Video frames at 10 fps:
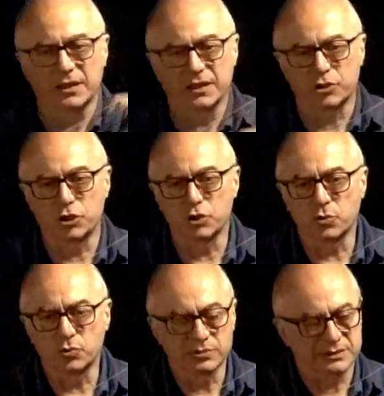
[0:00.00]

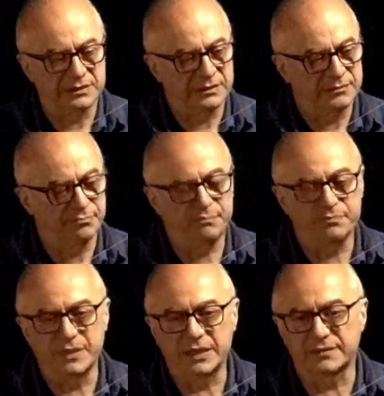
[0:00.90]
Q
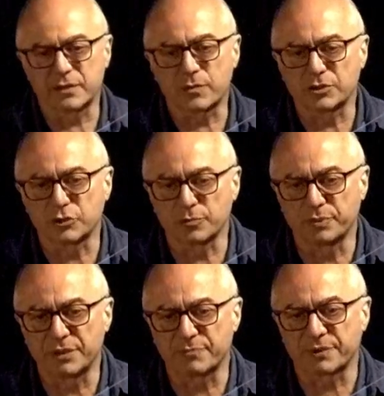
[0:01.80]
is equal to P
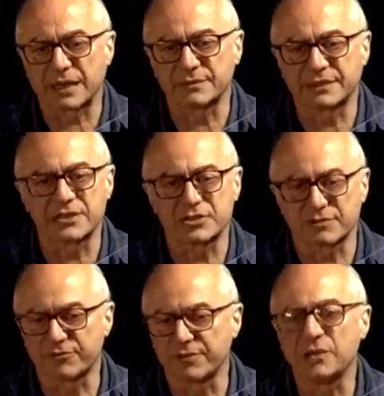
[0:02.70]
prime tangent phi,